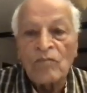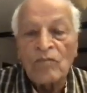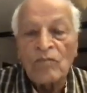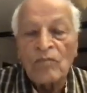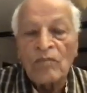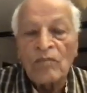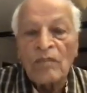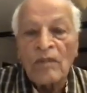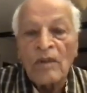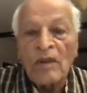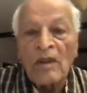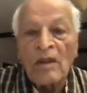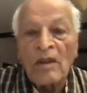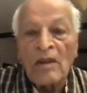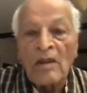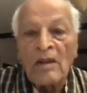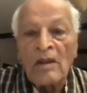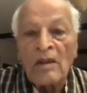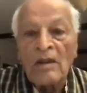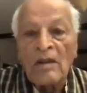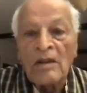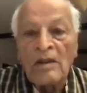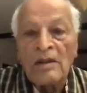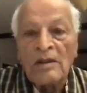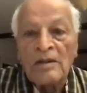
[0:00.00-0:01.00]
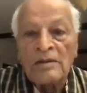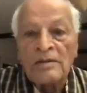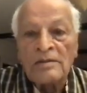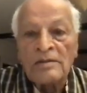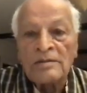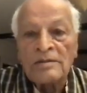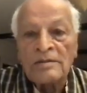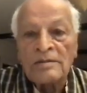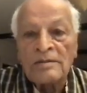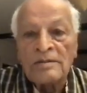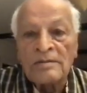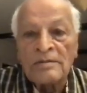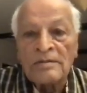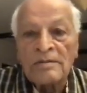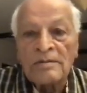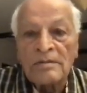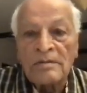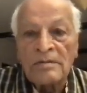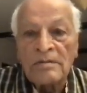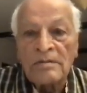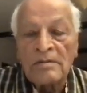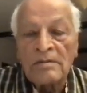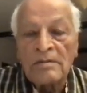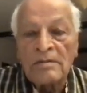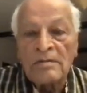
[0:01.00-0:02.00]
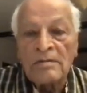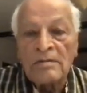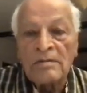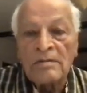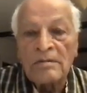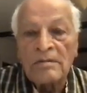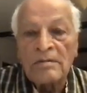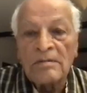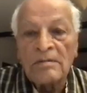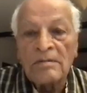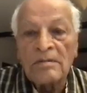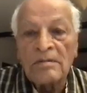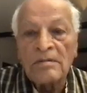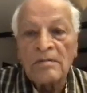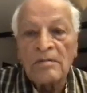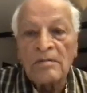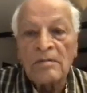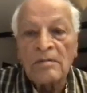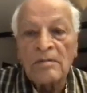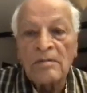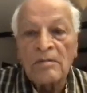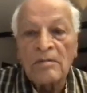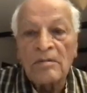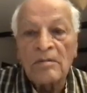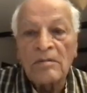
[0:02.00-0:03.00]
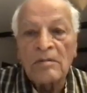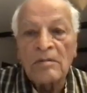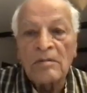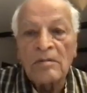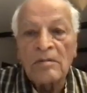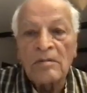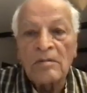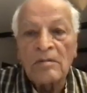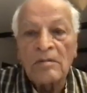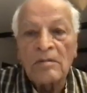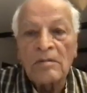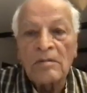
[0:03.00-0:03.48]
The person shown says nothing.